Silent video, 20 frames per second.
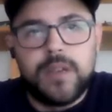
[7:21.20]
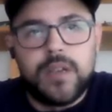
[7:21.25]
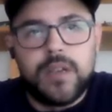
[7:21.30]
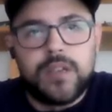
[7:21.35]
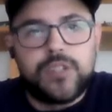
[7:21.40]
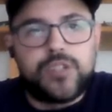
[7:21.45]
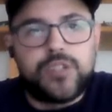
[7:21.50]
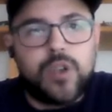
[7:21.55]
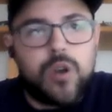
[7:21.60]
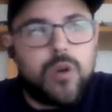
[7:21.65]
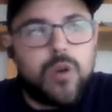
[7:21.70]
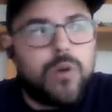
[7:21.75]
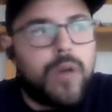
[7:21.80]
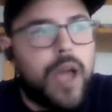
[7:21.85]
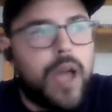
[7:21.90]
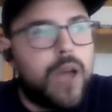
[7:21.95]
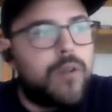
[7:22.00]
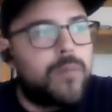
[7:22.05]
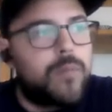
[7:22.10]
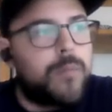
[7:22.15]
So
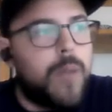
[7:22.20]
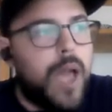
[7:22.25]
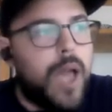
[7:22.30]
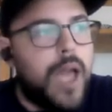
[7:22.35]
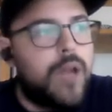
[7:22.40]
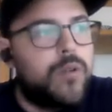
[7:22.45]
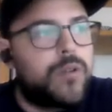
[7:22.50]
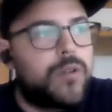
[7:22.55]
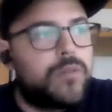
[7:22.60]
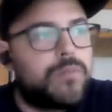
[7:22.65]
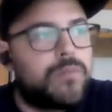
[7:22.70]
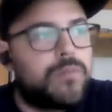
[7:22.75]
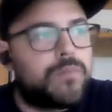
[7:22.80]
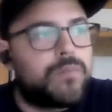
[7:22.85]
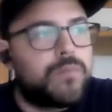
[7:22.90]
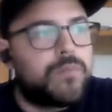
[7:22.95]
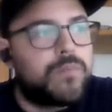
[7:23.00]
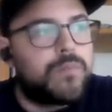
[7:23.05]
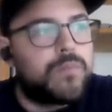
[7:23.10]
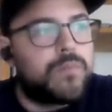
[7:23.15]
I would
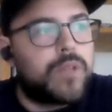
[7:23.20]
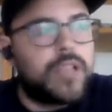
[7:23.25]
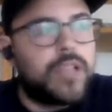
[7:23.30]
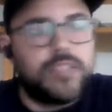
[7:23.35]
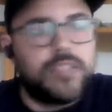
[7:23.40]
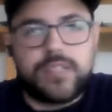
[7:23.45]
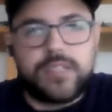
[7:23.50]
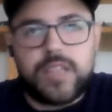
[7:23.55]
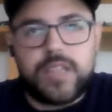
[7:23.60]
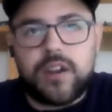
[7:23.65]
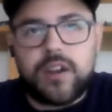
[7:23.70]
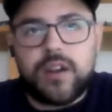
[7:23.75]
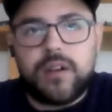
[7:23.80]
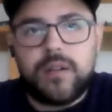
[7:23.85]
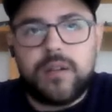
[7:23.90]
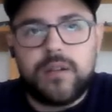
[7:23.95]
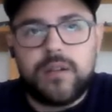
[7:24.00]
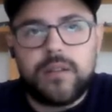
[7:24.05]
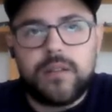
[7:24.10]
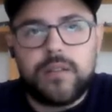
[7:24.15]

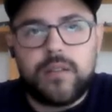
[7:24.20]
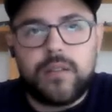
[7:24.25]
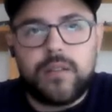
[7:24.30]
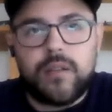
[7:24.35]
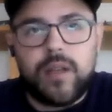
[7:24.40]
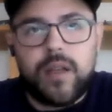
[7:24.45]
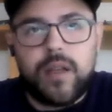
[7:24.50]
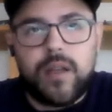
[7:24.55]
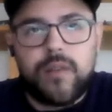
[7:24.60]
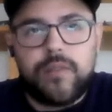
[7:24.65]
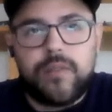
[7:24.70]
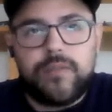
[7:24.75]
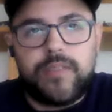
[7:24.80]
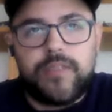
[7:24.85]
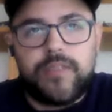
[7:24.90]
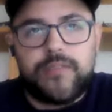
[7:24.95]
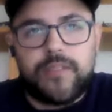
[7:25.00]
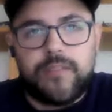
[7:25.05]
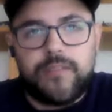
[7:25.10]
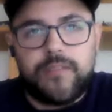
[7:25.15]
consider
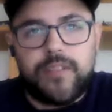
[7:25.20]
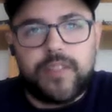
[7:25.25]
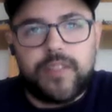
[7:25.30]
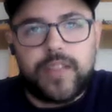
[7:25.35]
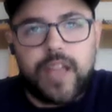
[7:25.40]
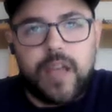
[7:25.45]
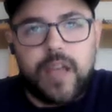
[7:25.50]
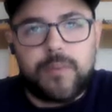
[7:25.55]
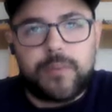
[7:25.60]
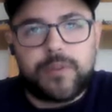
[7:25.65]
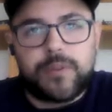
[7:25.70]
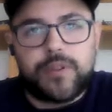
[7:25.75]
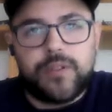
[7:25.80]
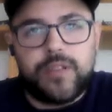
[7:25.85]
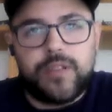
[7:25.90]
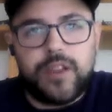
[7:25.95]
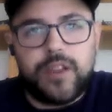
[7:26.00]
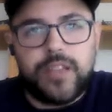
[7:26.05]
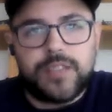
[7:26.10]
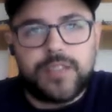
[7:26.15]
different funding
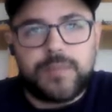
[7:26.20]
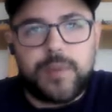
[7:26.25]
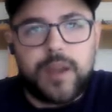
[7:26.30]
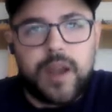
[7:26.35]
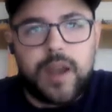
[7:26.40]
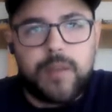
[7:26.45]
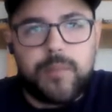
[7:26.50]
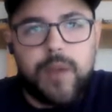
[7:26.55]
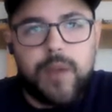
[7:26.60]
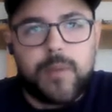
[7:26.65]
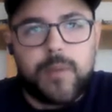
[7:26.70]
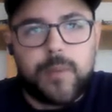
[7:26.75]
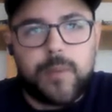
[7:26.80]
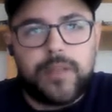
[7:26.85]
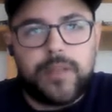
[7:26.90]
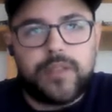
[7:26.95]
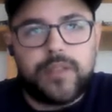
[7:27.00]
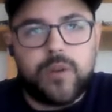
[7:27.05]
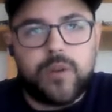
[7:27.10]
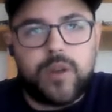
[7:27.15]
opportunities, but I'd
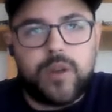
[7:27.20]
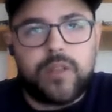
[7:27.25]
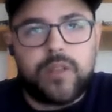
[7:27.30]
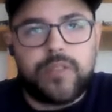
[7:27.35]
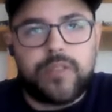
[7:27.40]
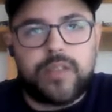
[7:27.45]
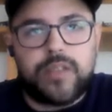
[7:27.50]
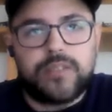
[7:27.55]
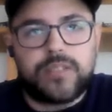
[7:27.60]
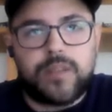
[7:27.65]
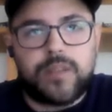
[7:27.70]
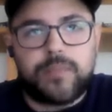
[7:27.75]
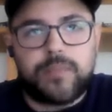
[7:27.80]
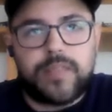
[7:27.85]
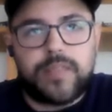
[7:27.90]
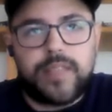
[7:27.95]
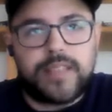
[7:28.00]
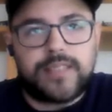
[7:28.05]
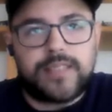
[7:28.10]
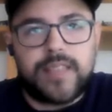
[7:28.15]
probably do it on
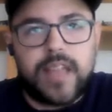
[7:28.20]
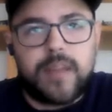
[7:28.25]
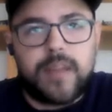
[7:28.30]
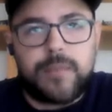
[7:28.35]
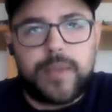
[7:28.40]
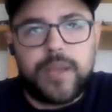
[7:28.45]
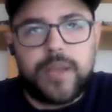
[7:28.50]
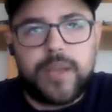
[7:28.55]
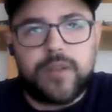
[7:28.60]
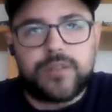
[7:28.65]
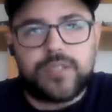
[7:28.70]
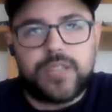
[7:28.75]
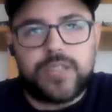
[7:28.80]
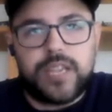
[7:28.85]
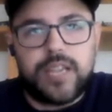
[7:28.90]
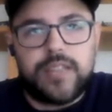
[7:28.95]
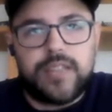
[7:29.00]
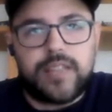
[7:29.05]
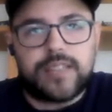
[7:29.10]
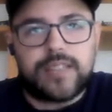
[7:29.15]
something that's not a
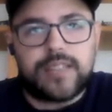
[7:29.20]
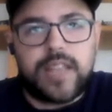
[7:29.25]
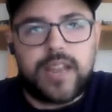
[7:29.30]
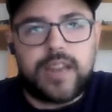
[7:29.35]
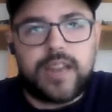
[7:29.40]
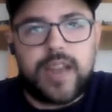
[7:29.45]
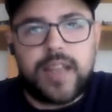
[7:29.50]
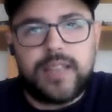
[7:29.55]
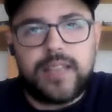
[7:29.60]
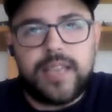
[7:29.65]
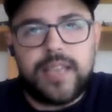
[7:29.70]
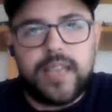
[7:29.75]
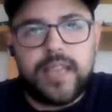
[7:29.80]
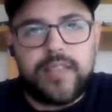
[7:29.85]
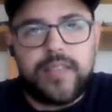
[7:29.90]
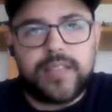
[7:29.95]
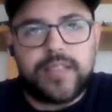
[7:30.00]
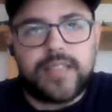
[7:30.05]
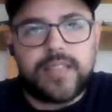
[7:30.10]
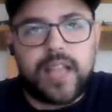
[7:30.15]
POC, that's not an
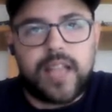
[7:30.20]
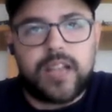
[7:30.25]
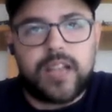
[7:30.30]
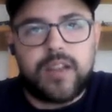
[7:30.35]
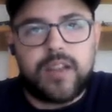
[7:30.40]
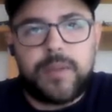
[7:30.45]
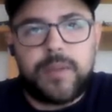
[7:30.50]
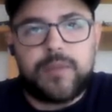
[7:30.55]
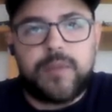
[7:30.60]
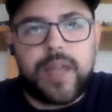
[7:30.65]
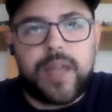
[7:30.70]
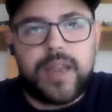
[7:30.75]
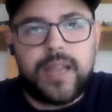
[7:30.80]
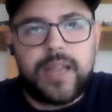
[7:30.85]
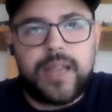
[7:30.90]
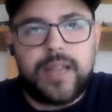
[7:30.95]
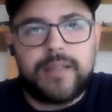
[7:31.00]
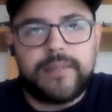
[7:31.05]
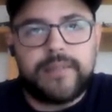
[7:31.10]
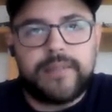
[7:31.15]
idea, that's not going to be
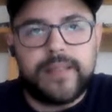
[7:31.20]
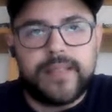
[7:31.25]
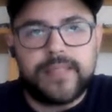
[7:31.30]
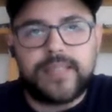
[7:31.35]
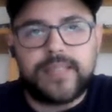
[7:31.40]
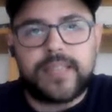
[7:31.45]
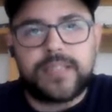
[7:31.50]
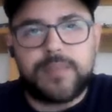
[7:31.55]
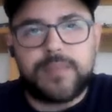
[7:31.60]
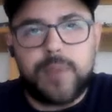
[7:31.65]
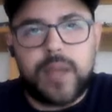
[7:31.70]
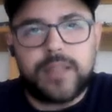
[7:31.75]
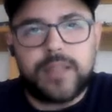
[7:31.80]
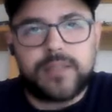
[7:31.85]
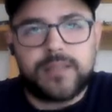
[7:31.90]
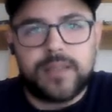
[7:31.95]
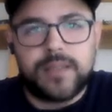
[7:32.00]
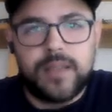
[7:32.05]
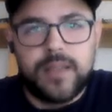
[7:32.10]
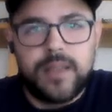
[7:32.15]
ready in 6
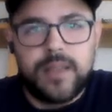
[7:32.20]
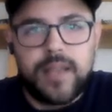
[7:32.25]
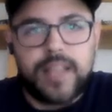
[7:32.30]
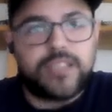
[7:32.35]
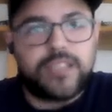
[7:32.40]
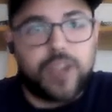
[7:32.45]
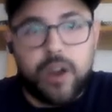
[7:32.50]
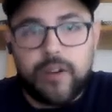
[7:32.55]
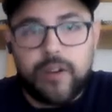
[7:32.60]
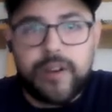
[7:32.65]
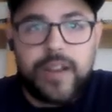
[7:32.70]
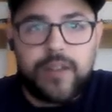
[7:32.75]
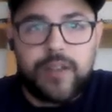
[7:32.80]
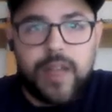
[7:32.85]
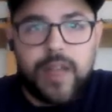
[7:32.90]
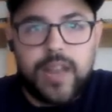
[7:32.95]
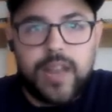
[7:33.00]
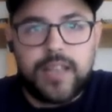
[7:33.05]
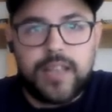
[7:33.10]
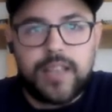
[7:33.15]
months. It's already
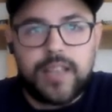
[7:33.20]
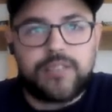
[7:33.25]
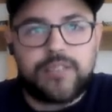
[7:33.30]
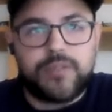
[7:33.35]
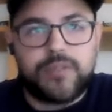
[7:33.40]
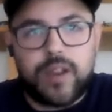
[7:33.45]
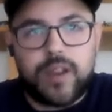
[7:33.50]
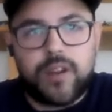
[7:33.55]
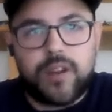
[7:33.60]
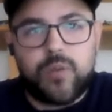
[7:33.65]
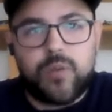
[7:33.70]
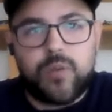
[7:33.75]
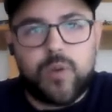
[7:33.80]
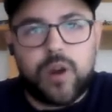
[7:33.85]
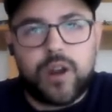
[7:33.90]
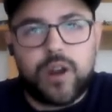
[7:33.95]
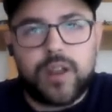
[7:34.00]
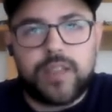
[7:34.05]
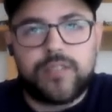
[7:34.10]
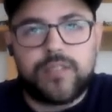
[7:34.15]
ready. It's ready to work.